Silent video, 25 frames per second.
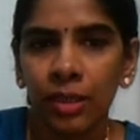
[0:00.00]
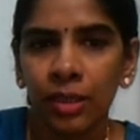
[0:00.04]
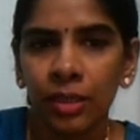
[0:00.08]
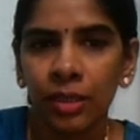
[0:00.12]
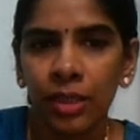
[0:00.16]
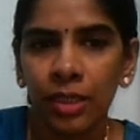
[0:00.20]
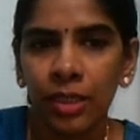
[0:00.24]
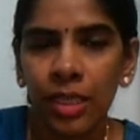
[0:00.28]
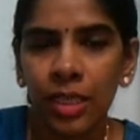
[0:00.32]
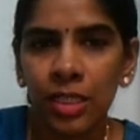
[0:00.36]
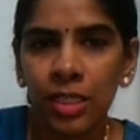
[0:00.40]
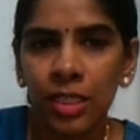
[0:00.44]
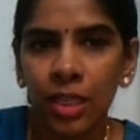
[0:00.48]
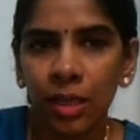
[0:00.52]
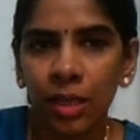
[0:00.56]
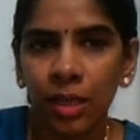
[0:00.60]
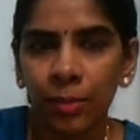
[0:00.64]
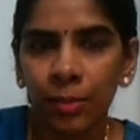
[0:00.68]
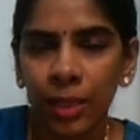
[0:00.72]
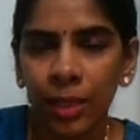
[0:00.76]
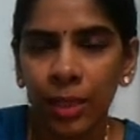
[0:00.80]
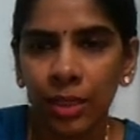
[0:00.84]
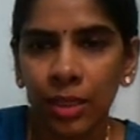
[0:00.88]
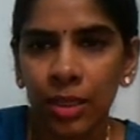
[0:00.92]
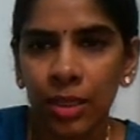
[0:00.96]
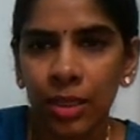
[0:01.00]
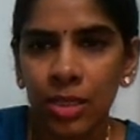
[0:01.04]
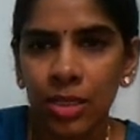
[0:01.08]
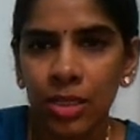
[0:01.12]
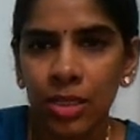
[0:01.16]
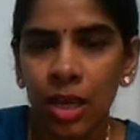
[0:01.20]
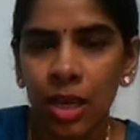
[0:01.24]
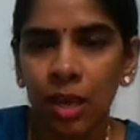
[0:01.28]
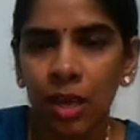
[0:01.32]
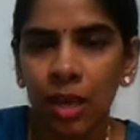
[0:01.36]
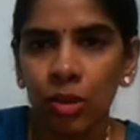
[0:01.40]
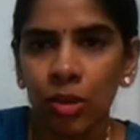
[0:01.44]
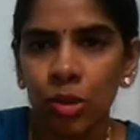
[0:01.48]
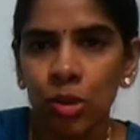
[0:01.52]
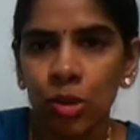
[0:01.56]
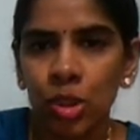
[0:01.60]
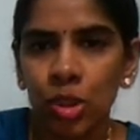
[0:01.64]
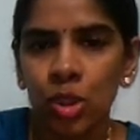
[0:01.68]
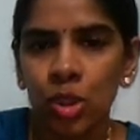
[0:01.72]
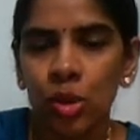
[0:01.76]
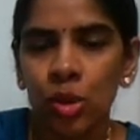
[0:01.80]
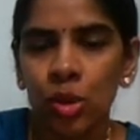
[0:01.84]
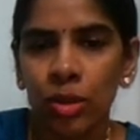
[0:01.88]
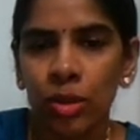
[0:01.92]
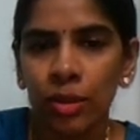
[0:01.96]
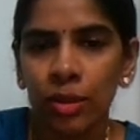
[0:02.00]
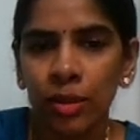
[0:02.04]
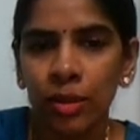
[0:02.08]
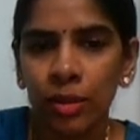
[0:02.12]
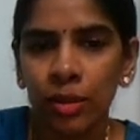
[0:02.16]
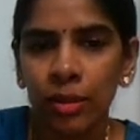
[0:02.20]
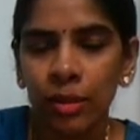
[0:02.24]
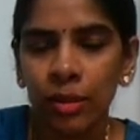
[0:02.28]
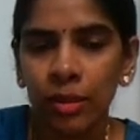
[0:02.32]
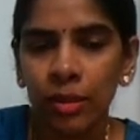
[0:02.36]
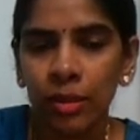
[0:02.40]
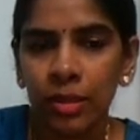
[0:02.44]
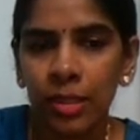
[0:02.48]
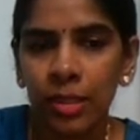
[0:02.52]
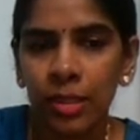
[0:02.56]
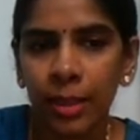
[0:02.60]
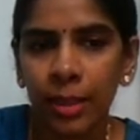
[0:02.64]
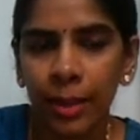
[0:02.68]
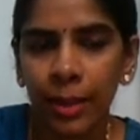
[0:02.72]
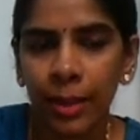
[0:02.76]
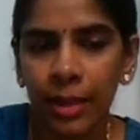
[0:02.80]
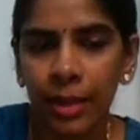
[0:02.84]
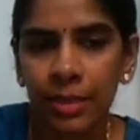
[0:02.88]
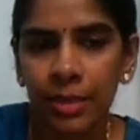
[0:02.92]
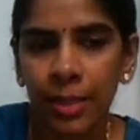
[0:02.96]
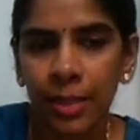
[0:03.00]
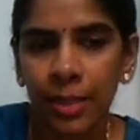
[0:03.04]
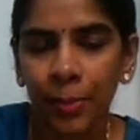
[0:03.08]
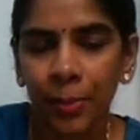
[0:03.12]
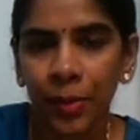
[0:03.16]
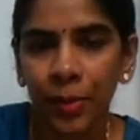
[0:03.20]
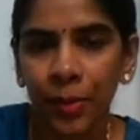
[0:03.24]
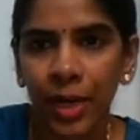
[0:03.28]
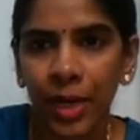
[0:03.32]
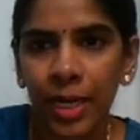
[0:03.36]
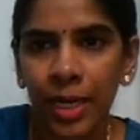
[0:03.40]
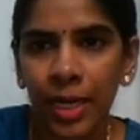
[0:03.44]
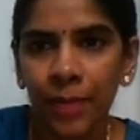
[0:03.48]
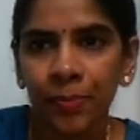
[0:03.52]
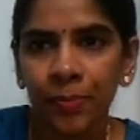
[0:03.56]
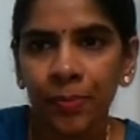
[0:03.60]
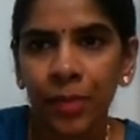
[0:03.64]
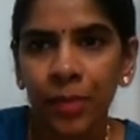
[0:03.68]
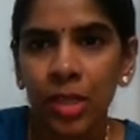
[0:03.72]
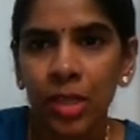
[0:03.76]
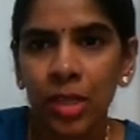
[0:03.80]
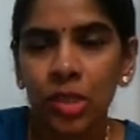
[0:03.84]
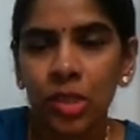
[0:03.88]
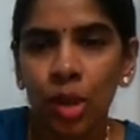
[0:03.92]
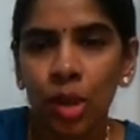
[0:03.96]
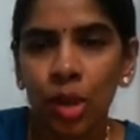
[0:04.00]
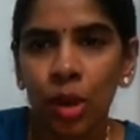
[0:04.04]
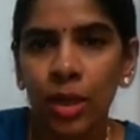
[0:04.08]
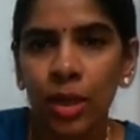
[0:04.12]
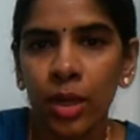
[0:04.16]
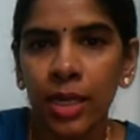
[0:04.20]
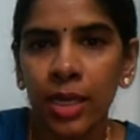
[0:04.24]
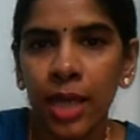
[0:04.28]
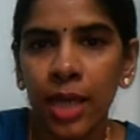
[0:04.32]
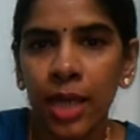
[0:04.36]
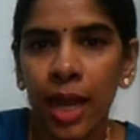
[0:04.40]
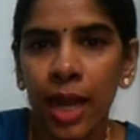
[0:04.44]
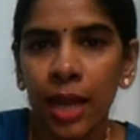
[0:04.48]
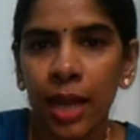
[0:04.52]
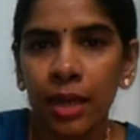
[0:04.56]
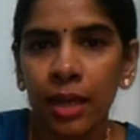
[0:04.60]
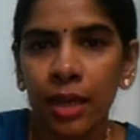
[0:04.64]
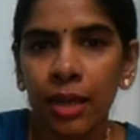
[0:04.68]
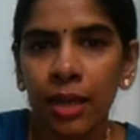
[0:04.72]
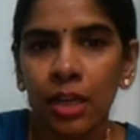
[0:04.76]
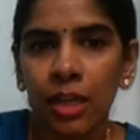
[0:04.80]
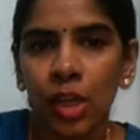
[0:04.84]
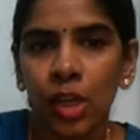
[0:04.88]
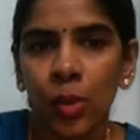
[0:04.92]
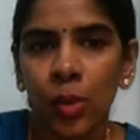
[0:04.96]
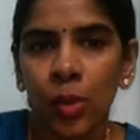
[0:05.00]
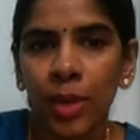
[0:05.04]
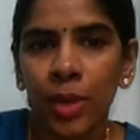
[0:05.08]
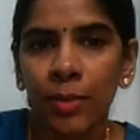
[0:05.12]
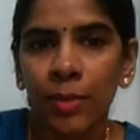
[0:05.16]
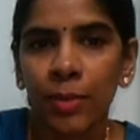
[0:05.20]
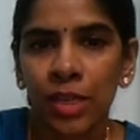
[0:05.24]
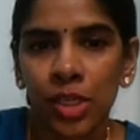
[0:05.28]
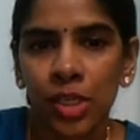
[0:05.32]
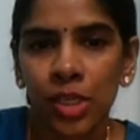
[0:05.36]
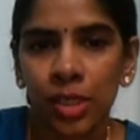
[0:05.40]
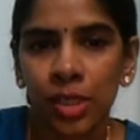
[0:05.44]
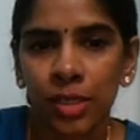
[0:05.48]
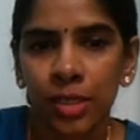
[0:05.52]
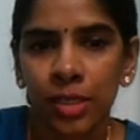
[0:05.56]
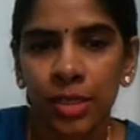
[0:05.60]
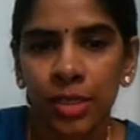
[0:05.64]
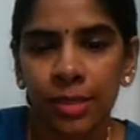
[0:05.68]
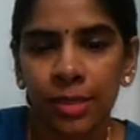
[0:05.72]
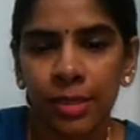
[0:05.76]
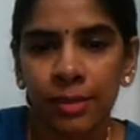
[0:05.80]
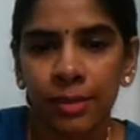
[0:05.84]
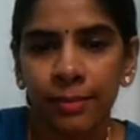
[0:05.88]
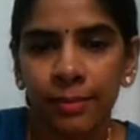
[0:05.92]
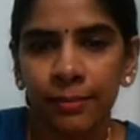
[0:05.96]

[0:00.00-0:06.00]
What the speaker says: These methods are used to separate solid and liquid mixtures.